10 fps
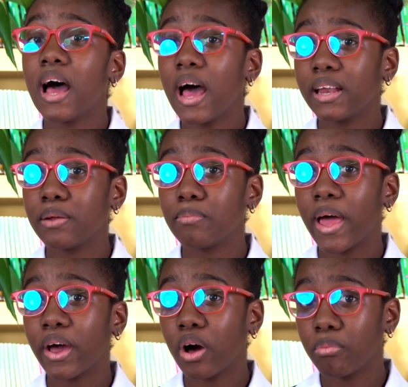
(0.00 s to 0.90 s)
and
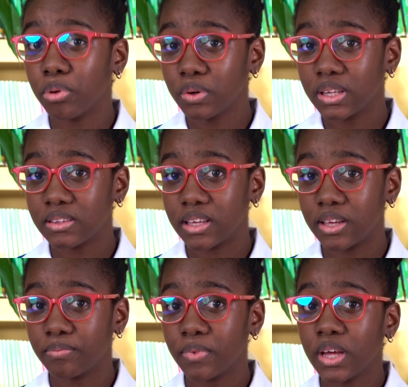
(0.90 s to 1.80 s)
my
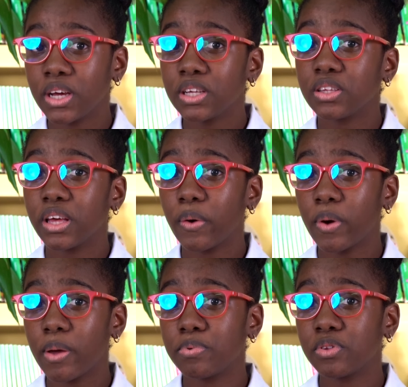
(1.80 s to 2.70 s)
community to
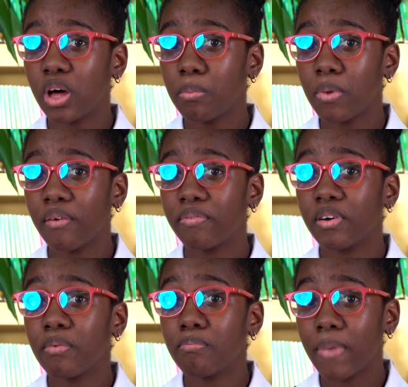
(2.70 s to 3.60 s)
equip some of
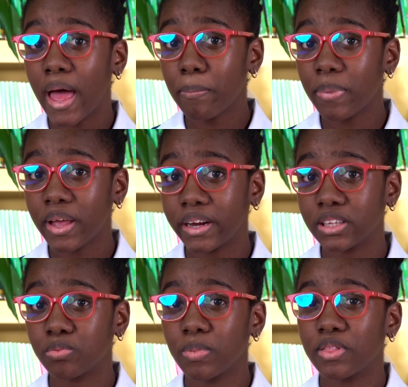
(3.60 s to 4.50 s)
my
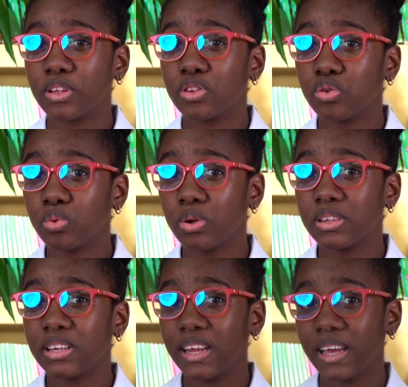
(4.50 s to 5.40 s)
peers with the
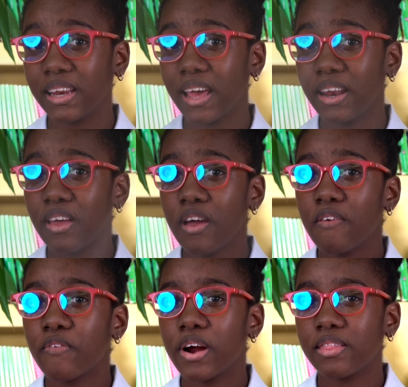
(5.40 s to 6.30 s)
tools needed
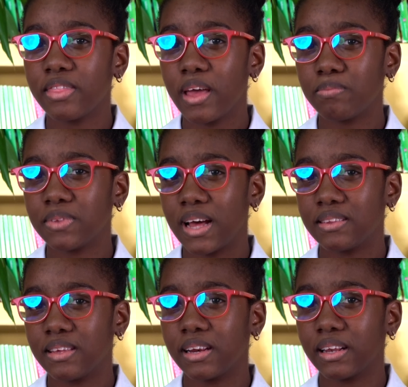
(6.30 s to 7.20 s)
for them to
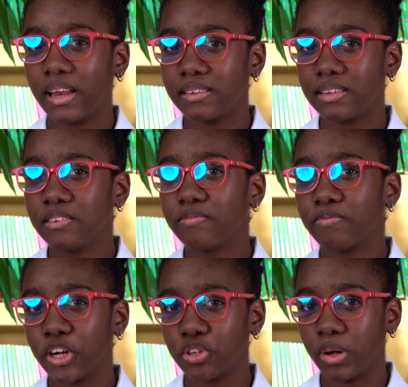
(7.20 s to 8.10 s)
attend classes
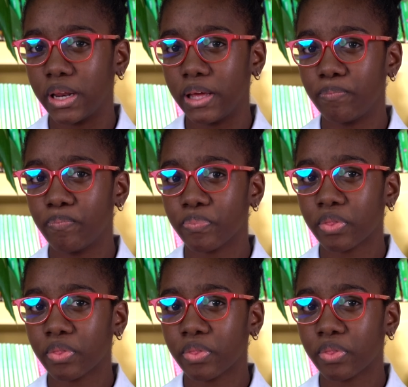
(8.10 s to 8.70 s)
virtually.